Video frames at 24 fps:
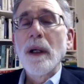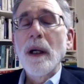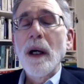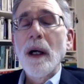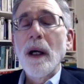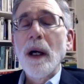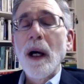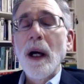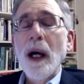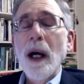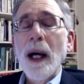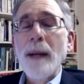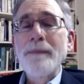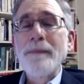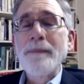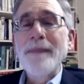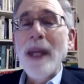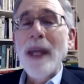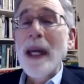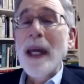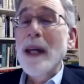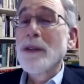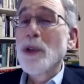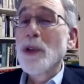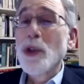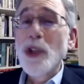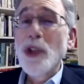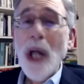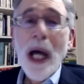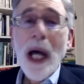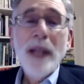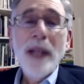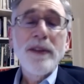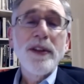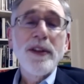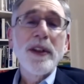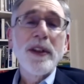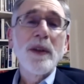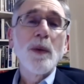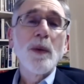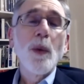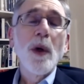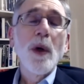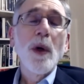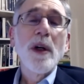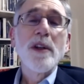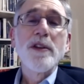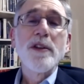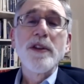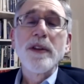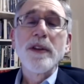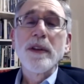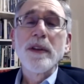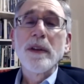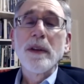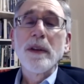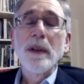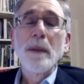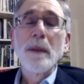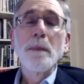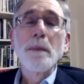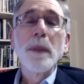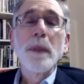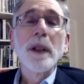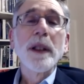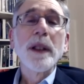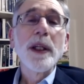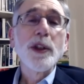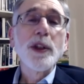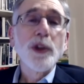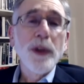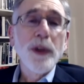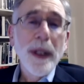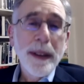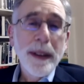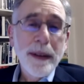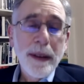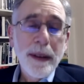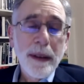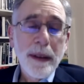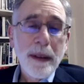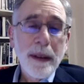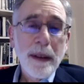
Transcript: Um, Andrew Johnson was belligerent